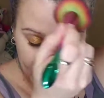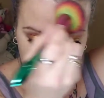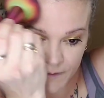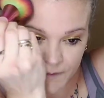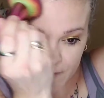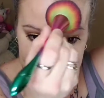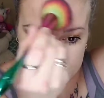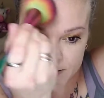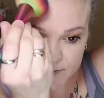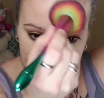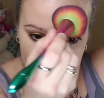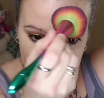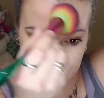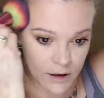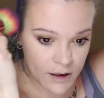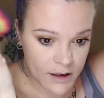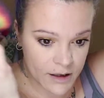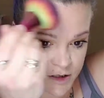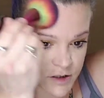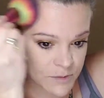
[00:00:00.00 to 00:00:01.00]
And this
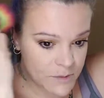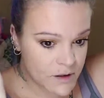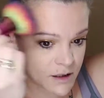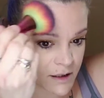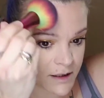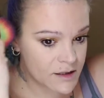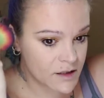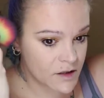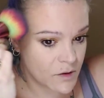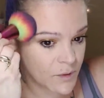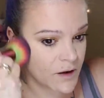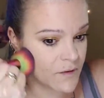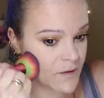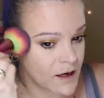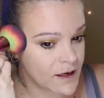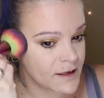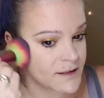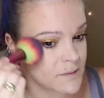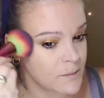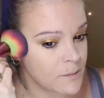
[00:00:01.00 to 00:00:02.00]
brush, because of the way
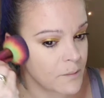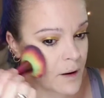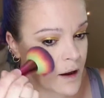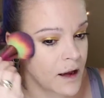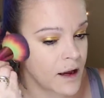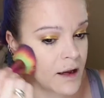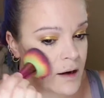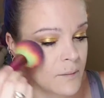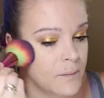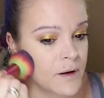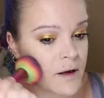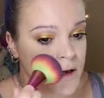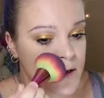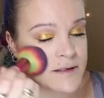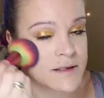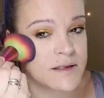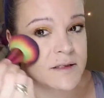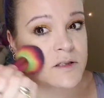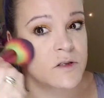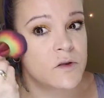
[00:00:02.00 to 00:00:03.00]
that it's made,
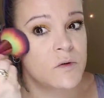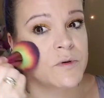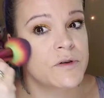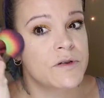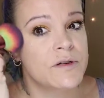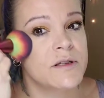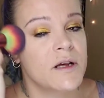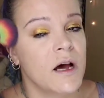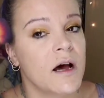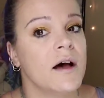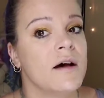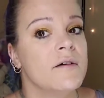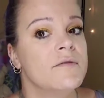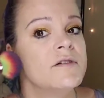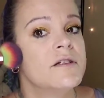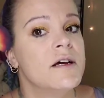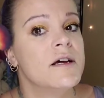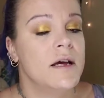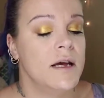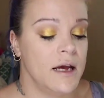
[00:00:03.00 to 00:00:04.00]
because it's super
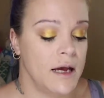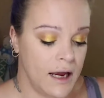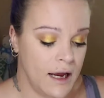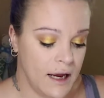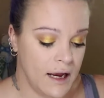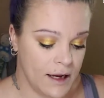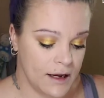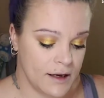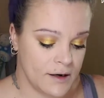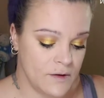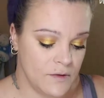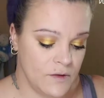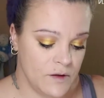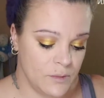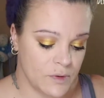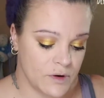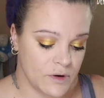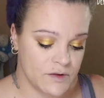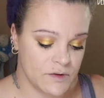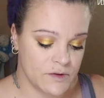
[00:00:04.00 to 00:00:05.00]
soft and
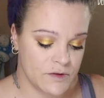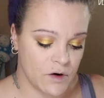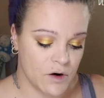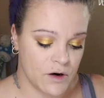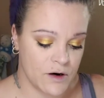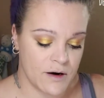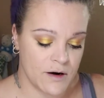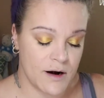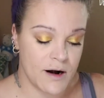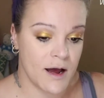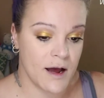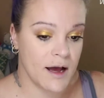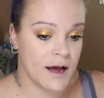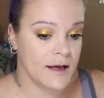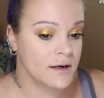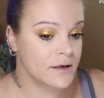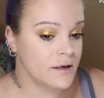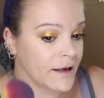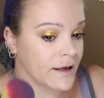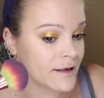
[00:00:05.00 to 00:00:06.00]
the bristles are
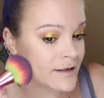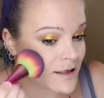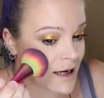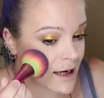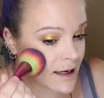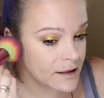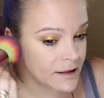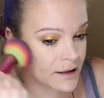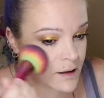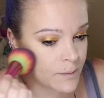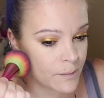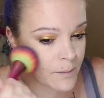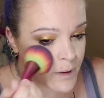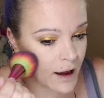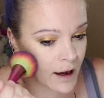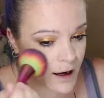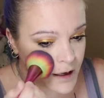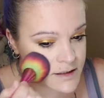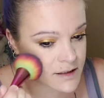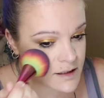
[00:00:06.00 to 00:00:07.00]
not like tightly
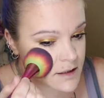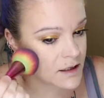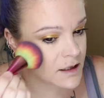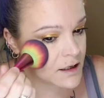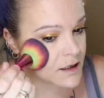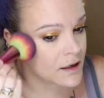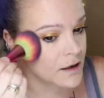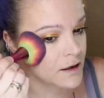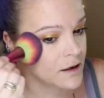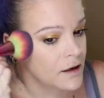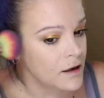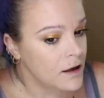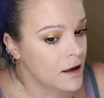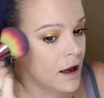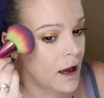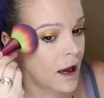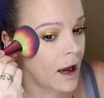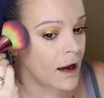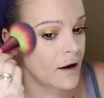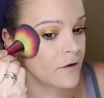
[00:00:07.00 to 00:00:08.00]
packed in here,
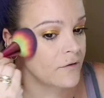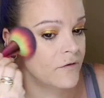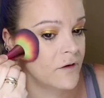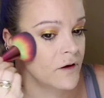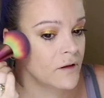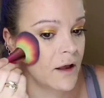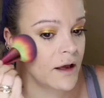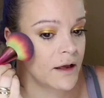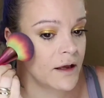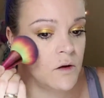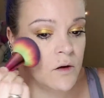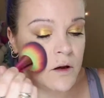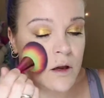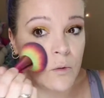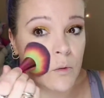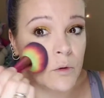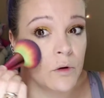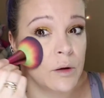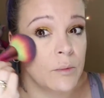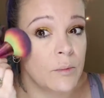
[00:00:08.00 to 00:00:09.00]
I feel like you
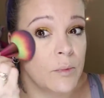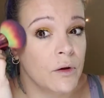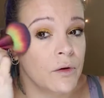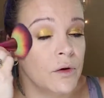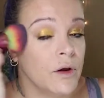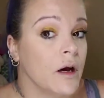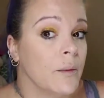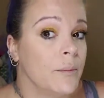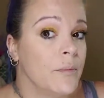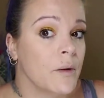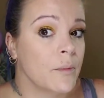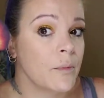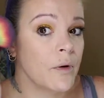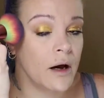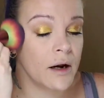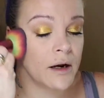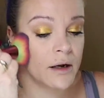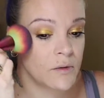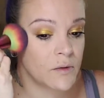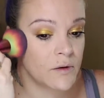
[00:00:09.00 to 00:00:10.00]
can really build up your
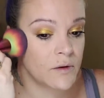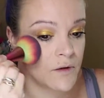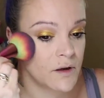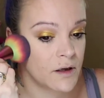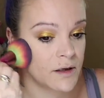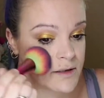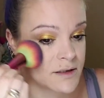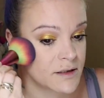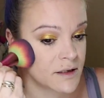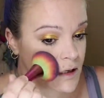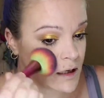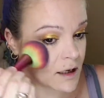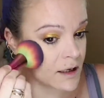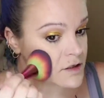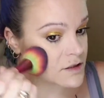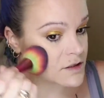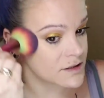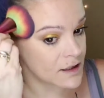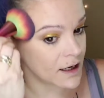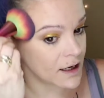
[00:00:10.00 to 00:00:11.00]
product with this and
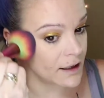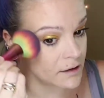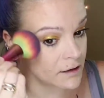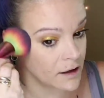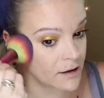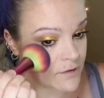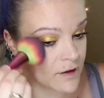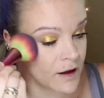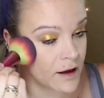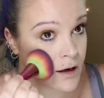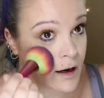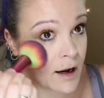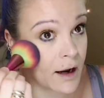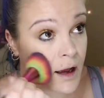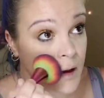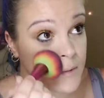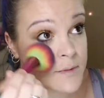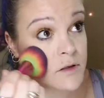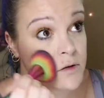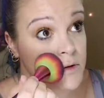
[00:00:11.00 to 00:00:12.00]
I just, I love that. I
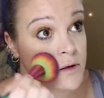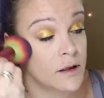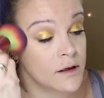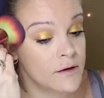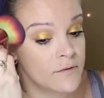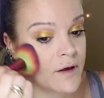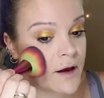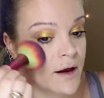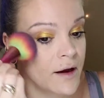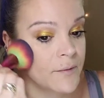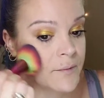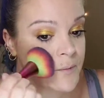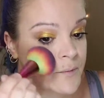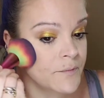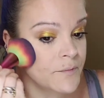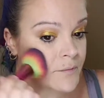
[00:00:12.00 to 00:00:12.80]
absolutely love that.